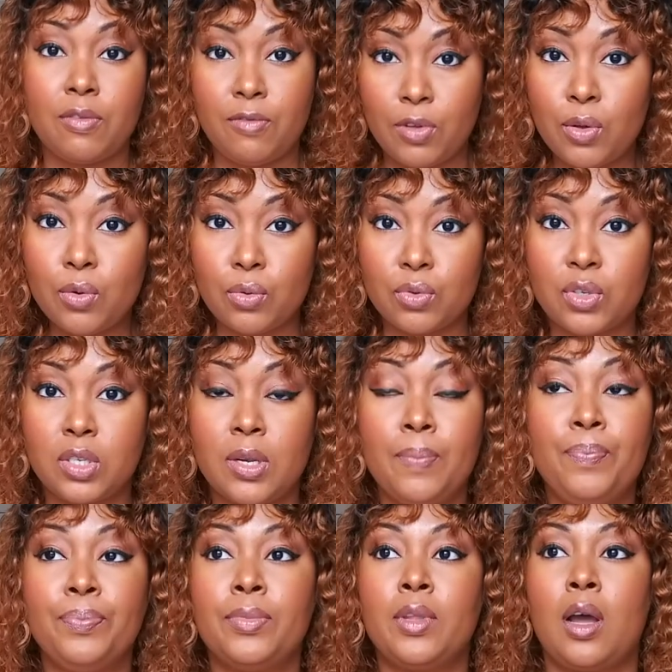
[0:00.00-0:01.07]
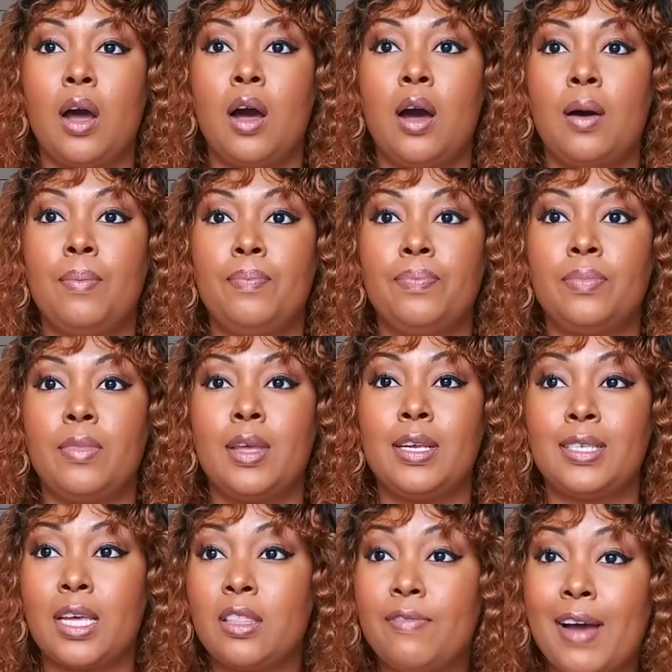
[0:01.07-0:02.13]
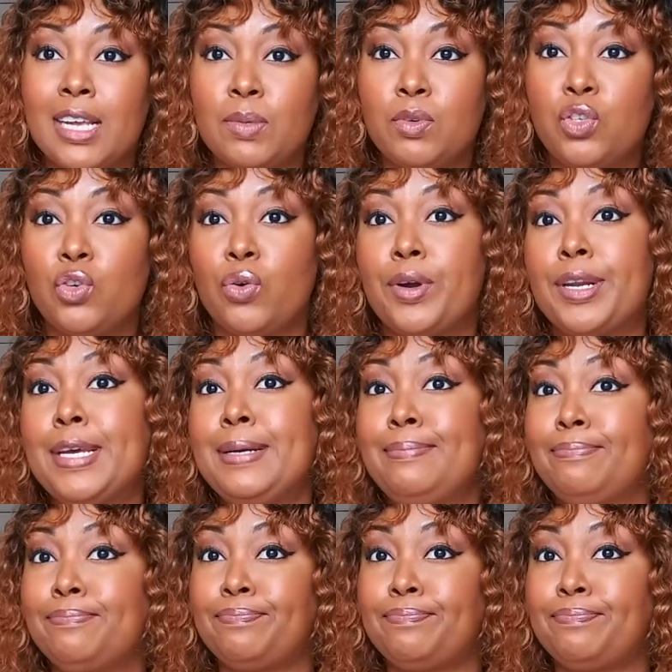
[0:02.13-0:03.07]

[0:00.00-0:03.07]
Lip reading: views. Is that the vast majority?